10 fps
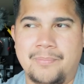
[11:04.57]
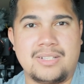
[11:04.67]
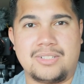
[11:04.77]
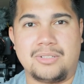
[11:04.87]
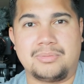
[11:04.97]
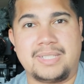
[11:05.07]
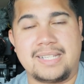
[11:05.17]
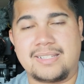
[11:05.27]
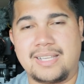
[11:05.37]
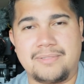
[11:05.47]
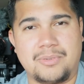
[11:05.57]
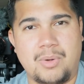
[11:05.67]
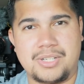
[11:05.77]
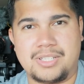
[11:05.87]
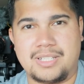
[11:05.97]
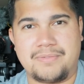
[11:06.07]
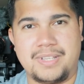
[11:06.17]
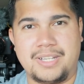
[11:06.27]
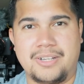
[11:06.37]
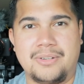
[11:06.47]
So thanks again for watching this
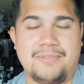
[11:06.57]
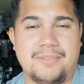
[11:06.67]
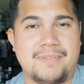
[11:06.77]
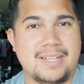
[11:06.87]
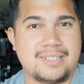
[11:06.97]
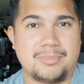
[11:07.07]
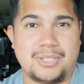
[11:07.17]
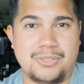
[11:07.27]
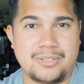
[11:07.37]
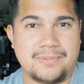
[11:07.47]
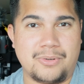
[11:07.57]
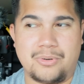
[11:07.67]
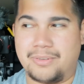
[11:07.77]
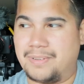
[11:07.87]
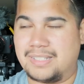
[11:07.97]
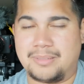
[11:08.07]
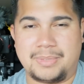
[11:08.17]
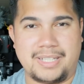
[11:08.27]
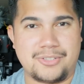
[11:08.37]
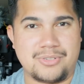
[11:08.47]
video. If you found something useful or found
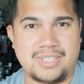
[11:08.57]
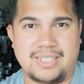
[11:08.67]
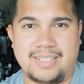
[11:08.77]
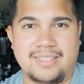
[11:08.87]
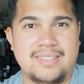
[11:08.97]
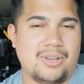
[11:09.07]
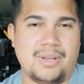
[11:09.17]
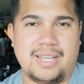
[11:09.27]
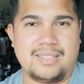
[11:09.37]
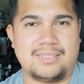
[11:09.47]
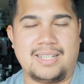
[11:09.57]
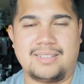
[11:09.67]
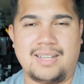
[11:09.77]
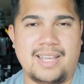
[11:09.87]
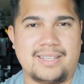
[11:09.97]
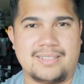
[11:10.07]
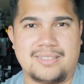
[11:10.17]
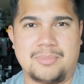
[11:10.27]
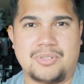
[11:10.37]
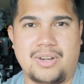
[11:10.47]
something interesting, go ahead and like and
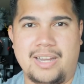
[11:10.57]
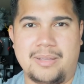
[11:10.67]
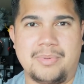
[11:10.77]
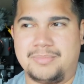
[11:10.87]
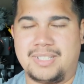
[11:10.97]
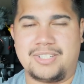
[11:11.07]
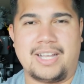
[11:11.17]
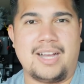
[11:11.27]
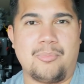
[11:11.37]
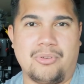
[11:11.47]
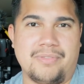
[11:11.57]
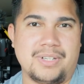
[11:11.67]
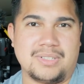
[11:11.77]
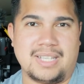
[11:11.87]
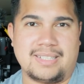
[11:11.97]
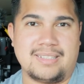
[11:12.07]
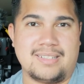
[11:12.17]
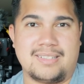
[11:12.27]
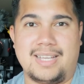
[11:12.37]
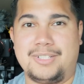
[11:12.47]
subscribe to check out more videos like
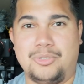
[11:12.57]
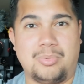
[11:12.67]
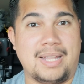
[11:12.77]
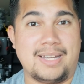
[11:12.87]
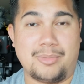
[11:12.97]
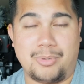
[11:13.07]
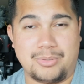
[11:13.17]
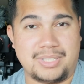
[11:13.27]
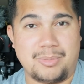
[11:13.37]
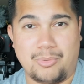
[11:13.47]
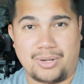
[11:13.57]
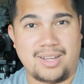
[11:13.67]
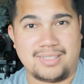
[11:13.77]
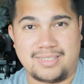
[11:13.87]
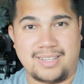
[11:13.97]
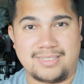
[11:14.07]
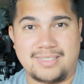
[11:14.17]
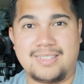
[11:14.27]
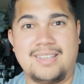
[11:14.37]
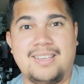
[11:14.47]
this. I do plan on posting more
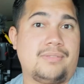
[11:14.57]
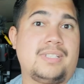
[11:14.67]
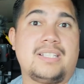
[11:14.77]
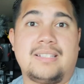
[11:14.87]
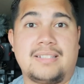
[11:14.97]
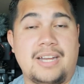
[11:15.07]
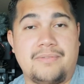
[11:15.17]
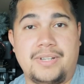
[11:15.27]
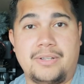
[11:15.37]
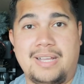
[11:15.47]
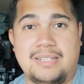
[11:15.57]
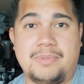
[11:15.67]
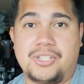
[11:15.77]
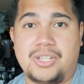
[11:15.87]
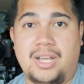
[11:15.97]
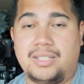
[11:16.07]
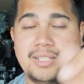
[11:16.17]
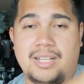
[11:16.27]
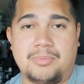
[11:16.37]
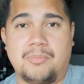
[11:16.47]
content. This entire video has been shot on the
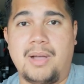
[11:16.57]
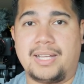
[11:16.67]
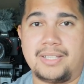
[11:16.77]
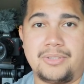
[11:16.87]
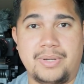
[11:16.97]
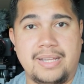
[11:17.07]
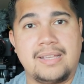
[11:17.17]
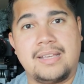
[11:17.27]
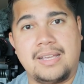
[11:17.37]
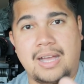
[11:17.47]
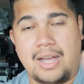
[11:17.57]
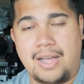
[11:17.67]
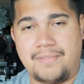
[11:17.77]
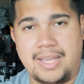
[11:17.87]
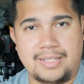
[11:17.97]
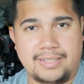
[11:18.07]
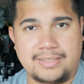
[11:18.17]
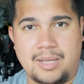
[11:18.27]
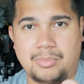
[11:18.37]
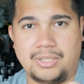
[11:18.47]
Osmo Pocket 3. I'll have that link
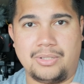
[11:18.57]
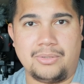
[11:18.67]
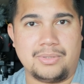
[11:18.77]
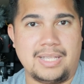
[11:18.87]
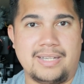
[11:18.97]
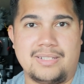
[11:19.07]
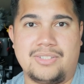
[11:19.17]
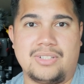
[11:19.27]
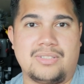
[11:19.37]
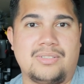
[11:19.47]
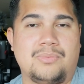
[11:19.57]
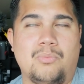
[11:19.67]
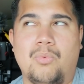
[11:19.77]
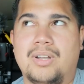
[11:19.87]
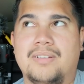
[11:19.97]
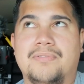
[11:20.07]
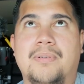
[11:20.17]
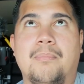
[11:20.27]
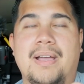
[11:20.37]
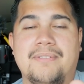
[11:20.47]
down below. That is just one of
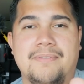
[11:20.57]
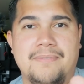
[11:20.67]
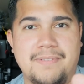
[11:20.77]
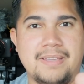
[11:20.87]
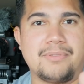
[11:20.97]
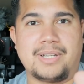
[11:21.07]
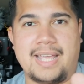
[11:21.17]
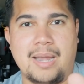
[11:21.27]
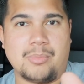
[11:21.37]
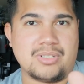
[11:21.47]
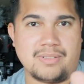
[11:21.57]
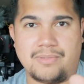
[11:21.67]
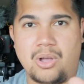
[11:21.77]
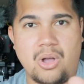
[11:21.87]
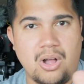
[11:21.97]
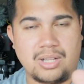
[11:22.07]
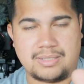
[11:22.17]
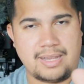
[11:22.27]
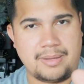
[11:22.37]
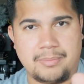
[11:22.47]
my favorite cameras of all
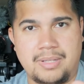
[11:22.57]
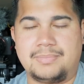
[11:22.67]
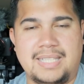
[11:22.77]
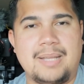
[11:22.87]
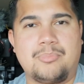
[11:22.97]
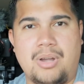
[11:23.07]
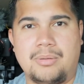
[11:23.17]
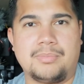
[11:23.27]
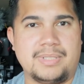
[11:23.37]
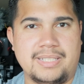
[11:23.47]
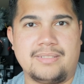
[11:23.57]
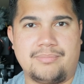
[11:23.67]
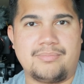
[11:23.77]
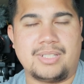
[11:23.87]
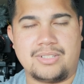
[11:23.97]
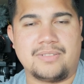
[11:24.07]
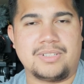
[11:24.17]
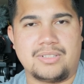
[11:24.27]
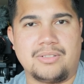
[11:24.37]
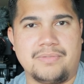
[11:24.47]
time. That probably deserves
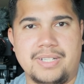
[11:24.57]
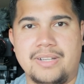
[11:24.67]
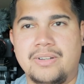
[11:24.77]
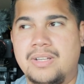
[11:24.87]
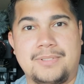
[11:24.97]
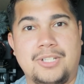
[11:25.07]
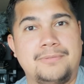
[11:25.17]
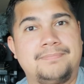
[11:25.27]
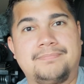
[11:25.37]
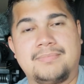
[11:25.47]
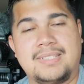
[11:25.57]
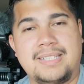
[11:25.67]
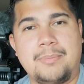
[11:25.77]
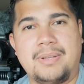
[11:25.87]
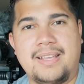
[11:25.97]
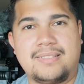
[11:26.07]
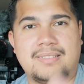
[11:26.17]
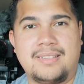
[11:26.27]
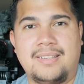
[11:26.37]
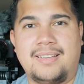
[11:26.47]
its own video. So stay blessed
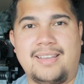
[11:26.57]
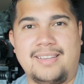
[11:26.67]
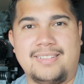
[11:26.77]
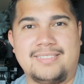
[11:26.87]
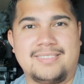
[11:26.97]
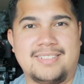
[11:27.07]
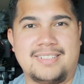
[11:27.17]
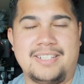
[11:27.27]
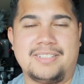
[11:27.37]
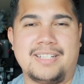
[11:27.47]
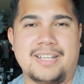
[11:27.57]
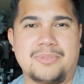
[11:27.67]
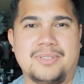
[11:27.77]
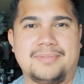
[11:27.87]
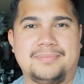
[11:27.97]
and see you in the next one.